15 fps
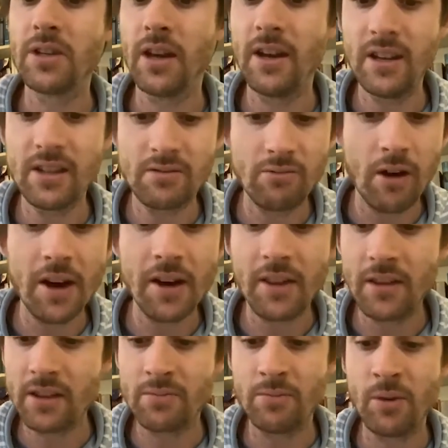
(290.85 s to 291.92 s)
So he's
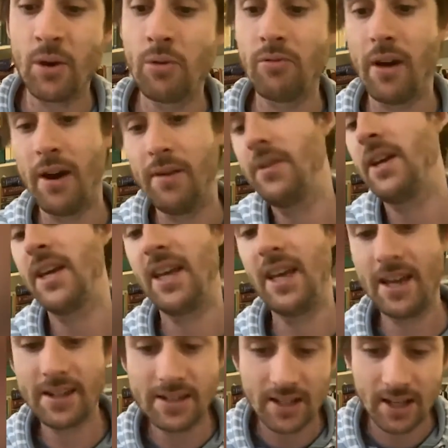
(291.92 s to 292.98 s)
riding this mule around like he is